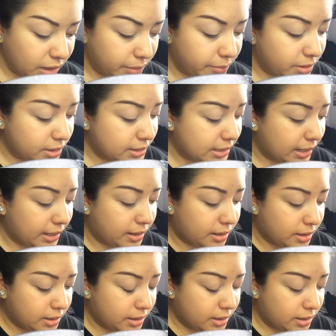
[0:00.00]
I'm going to take
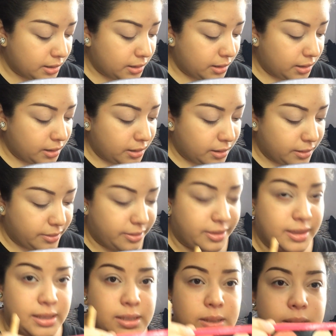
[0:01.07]

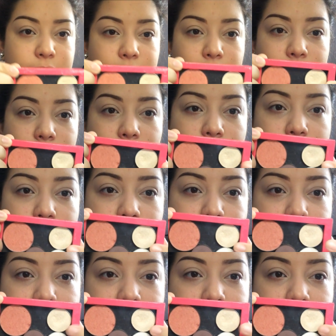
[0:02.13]
this color
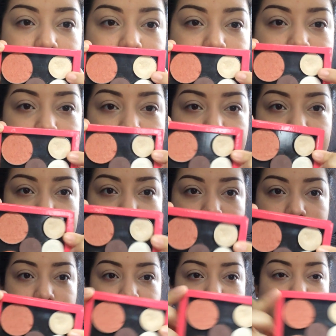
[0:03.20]
right here. This is just a
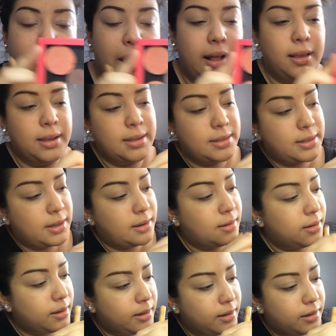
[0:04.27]
little Z palette.
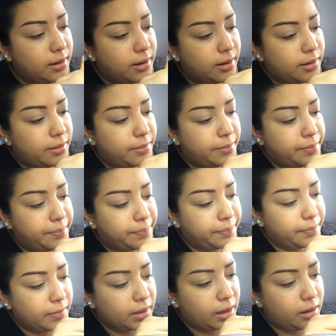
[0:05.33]
I don't
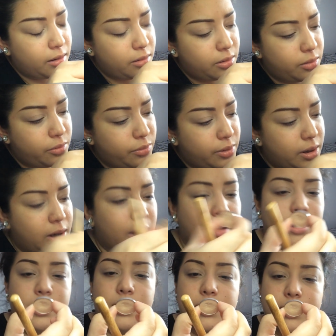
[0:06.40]
know where I
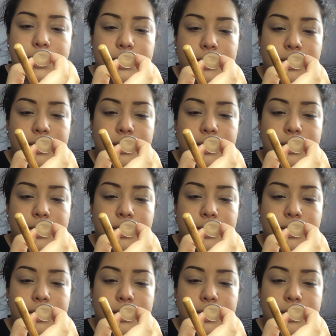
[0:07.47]
got this.